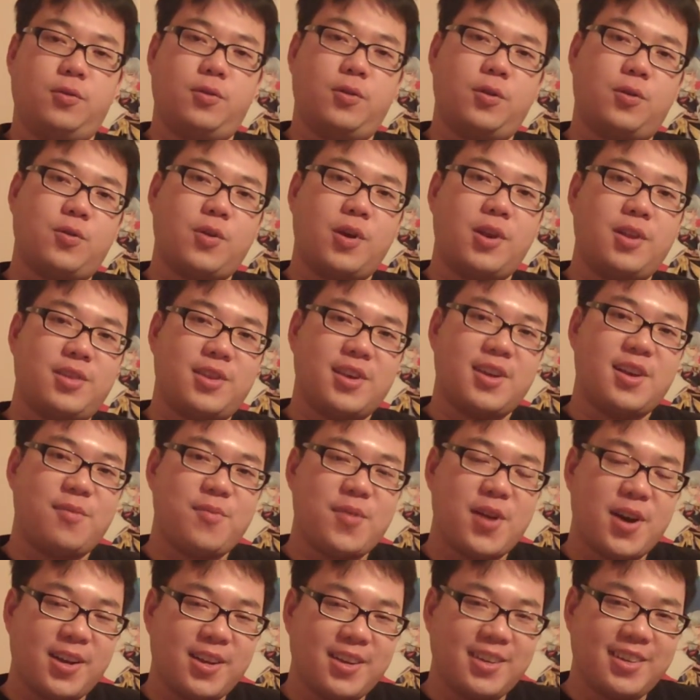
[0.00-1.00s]
the great thing
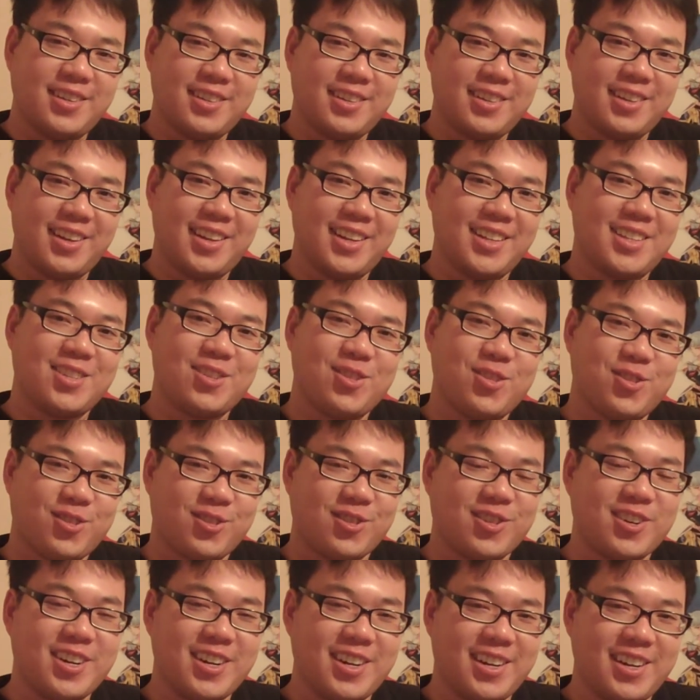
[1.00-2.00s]
about it, it's
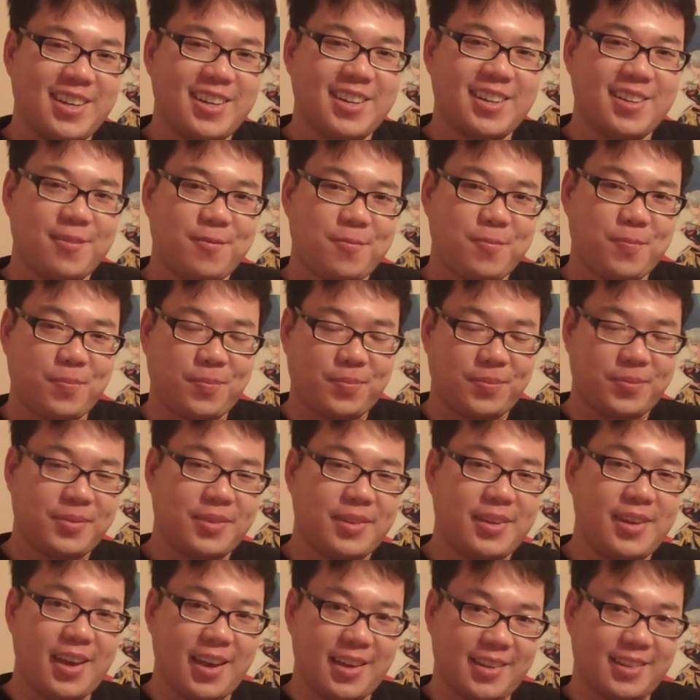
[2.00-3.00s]
free.
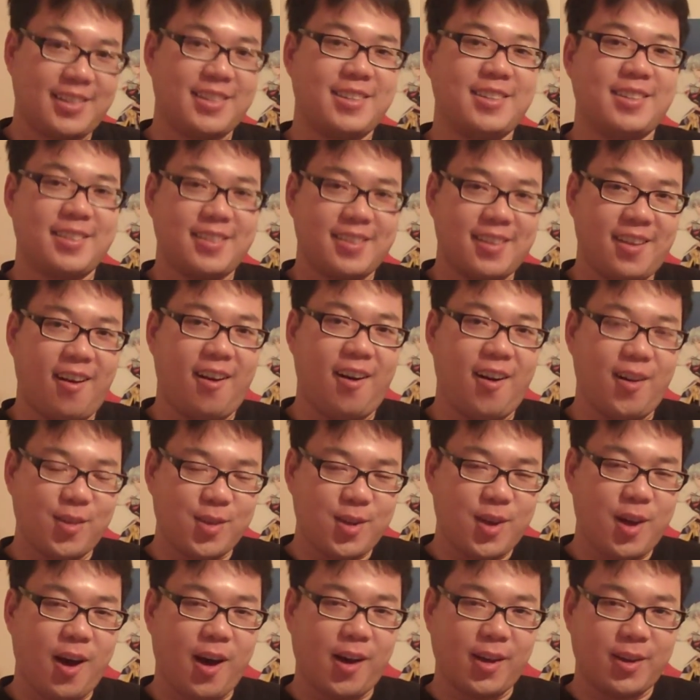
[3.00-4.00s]
Yes, all
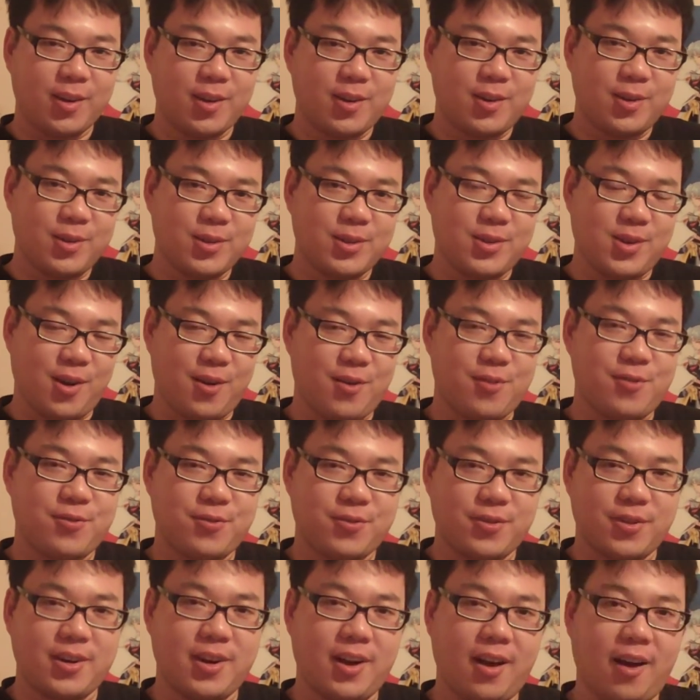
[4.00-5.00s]
the audios are
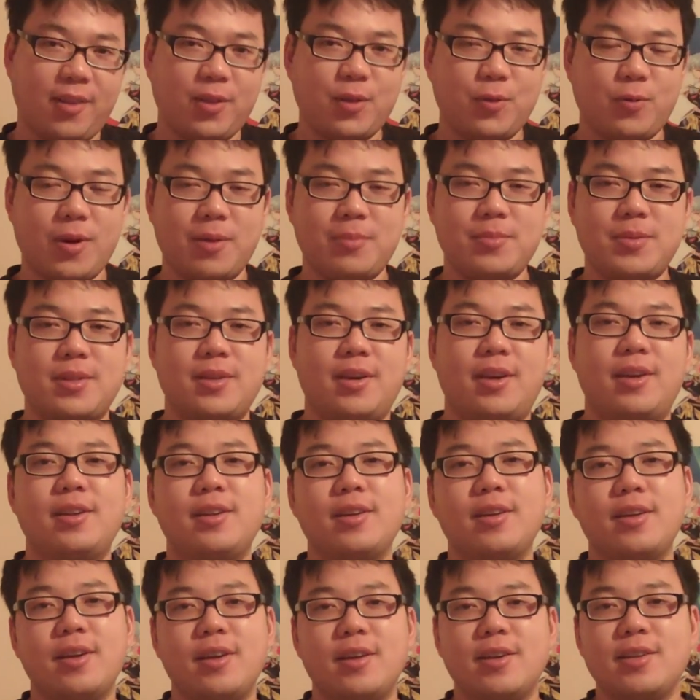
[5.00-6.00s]
free on the website.
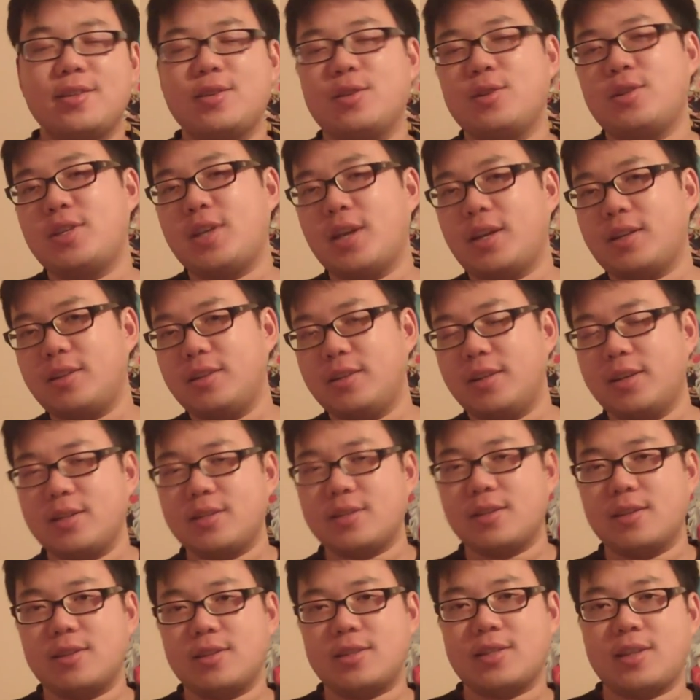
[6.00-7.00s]
So check the
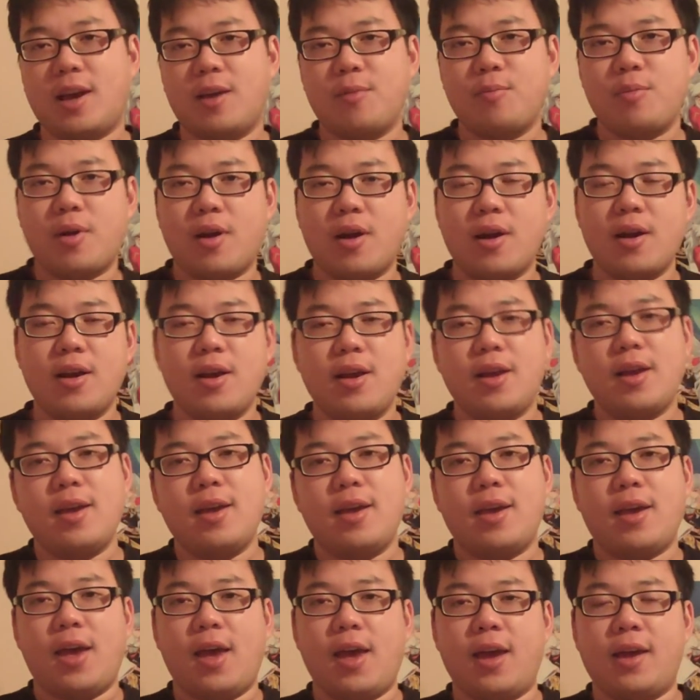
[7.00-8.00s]
links on the sidebar.
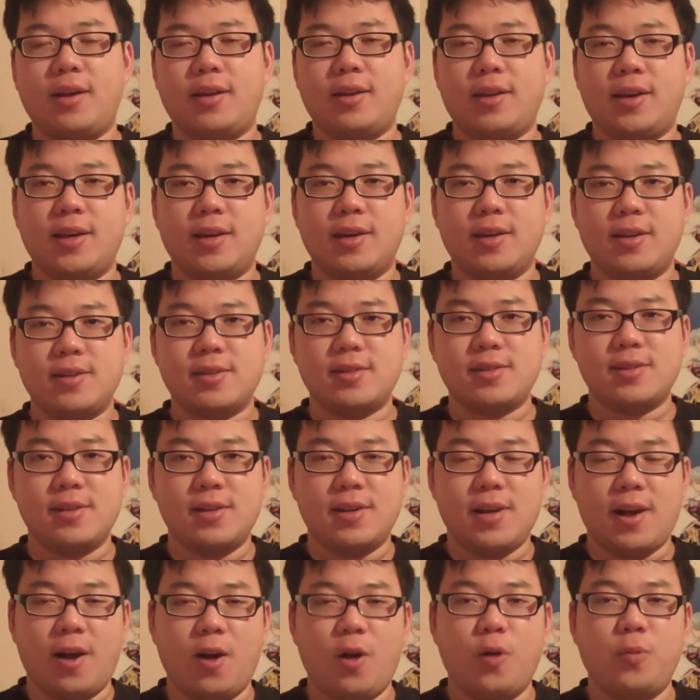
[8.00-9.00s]
And uh,
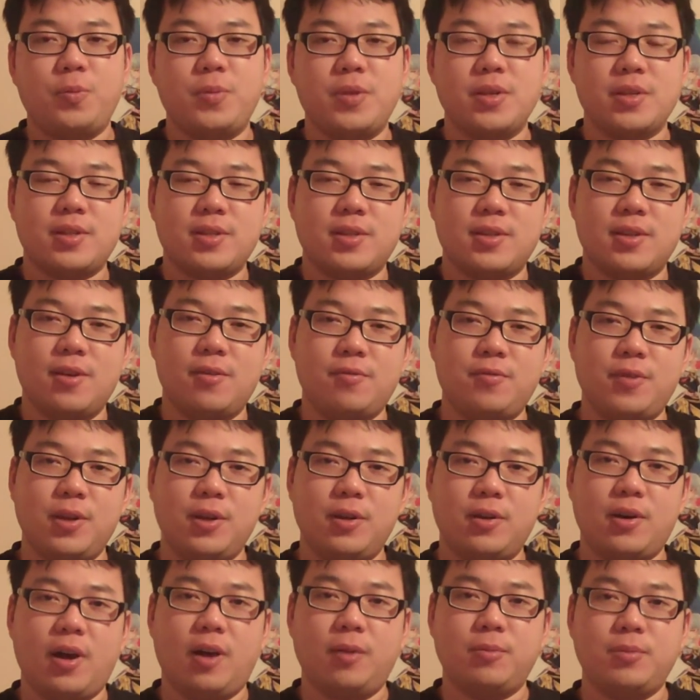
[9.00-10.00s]
I hope this uh,
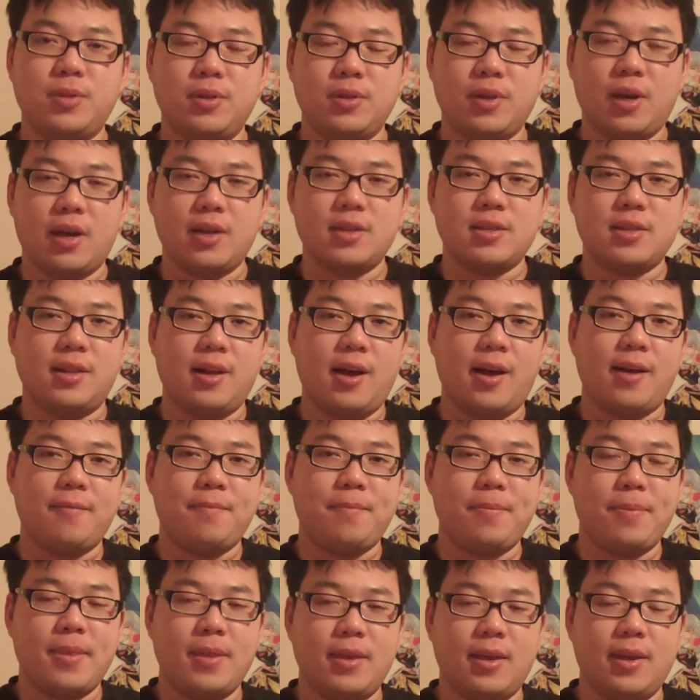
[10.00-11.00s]
video helped you guys a lot
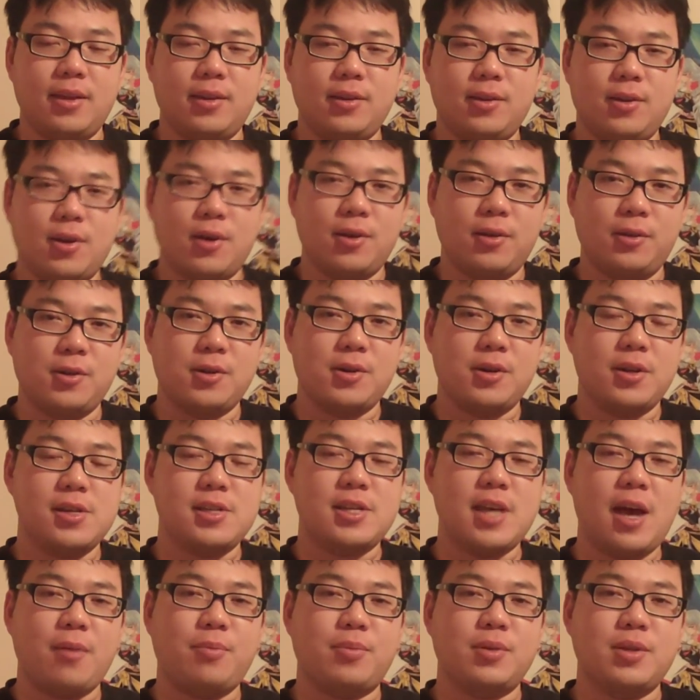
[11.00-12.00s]
in your learning
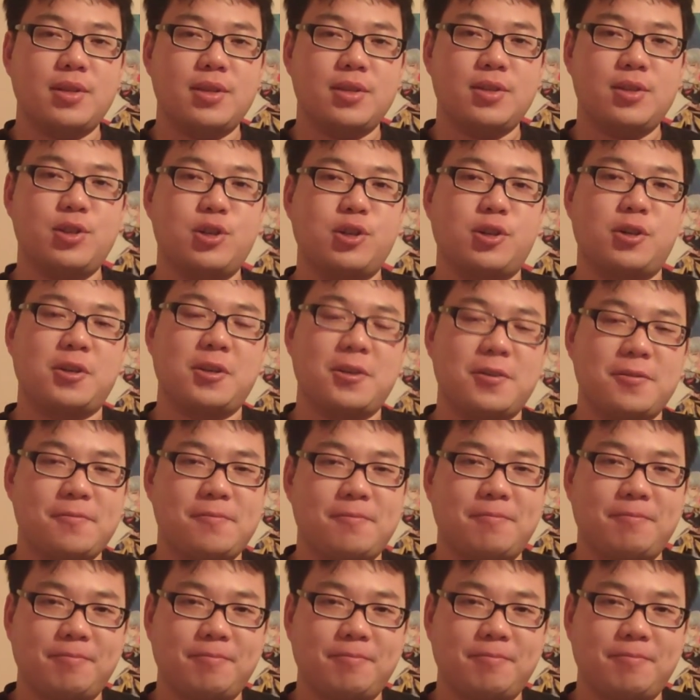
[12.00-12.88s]
Japanese journey.